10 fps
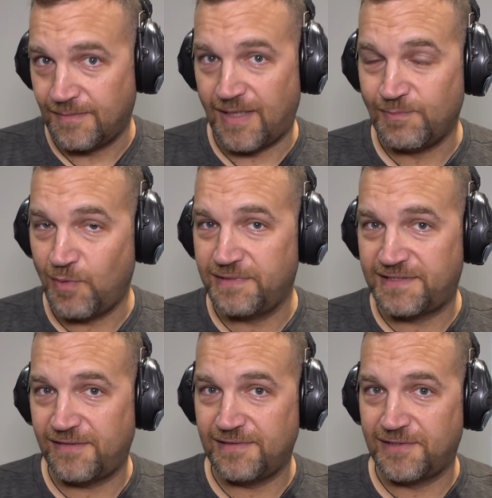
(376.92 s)
I
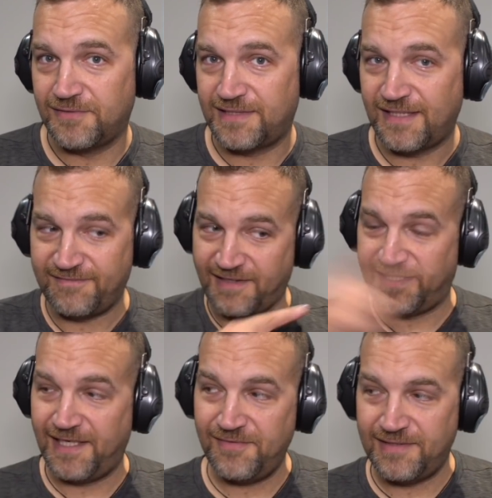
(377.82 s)
momentarily go deaf. I
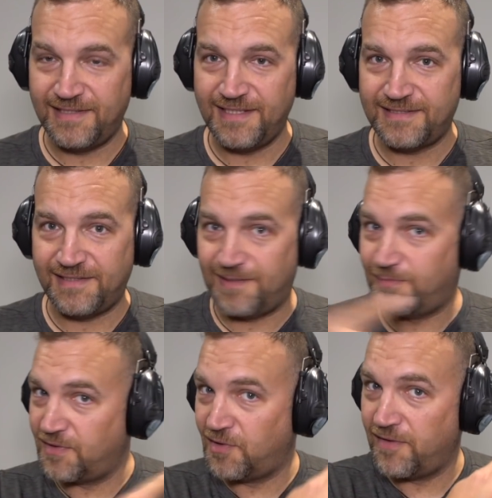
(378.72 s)
can hear it in this ear,
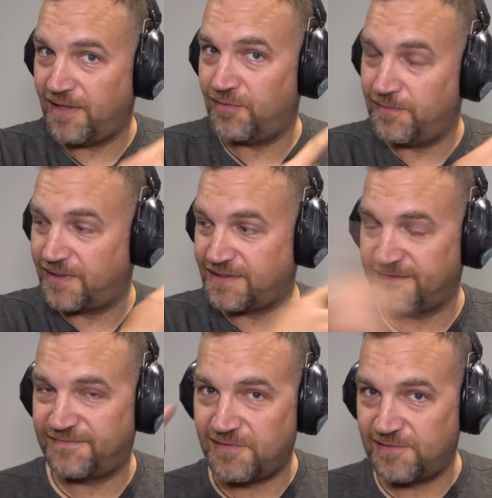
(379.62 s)
but not that one because
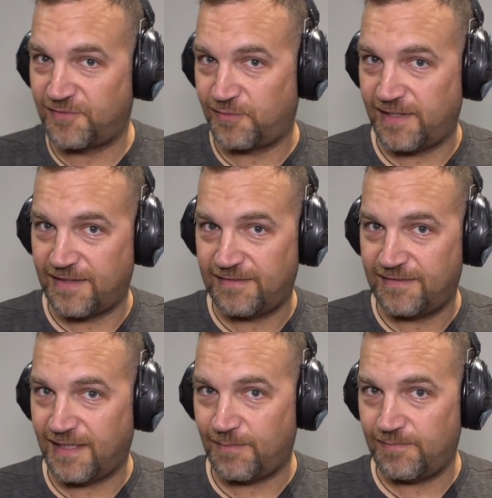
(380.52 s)
it's far enough away
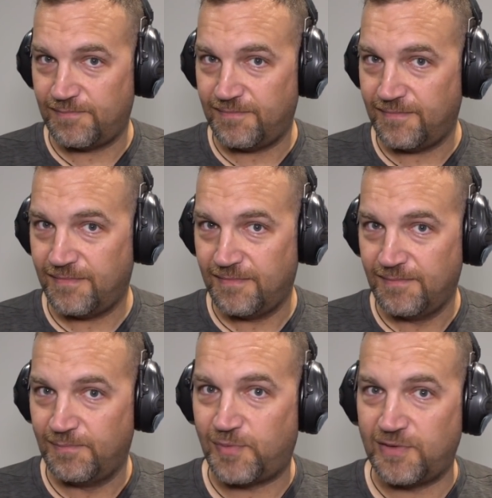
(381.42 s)
that
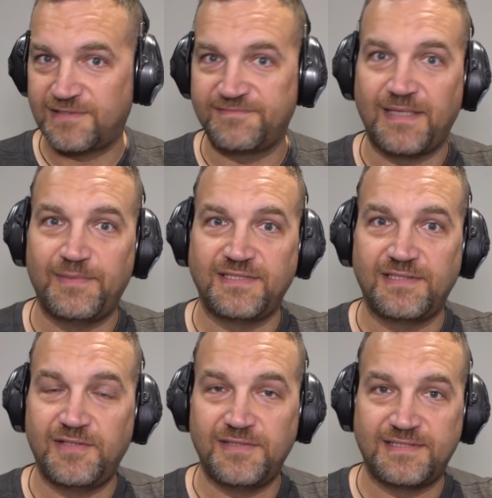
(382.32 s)
pulse of
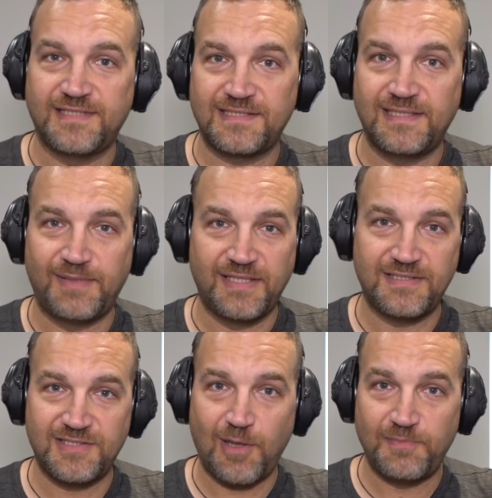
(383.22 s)
damaging noise is actually being
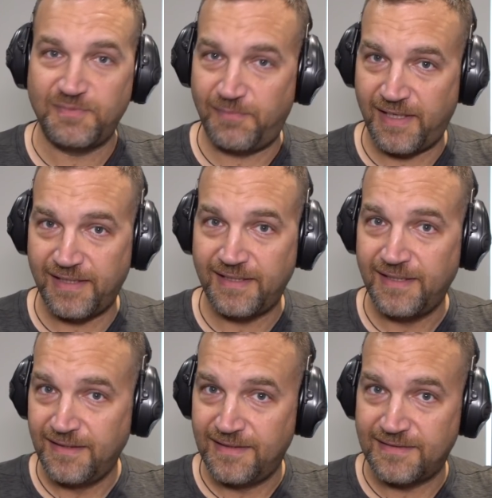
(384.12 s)
stopped by
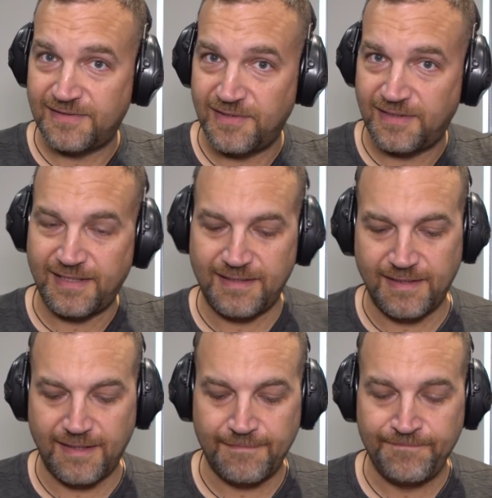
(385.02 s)
the circuit
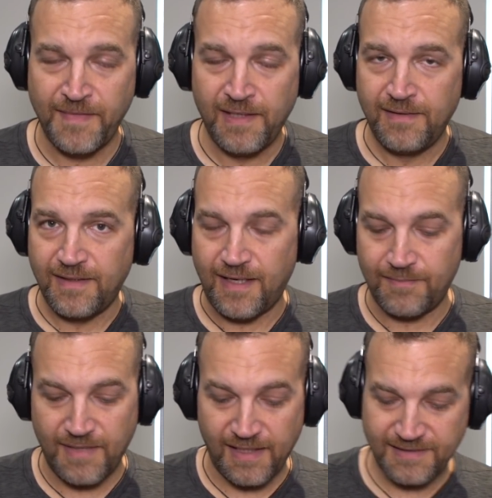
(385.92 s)
in there.
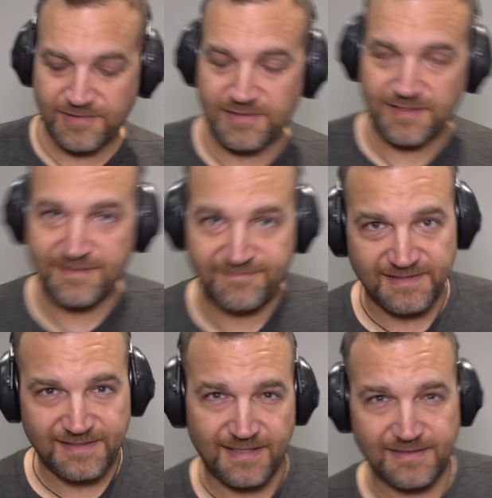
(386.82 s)
And as such, these are
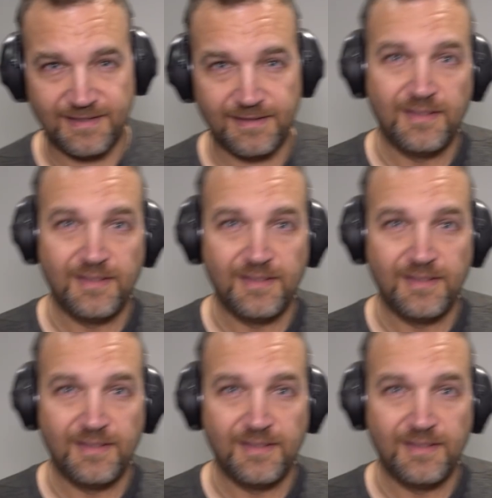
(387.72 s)
fantastic.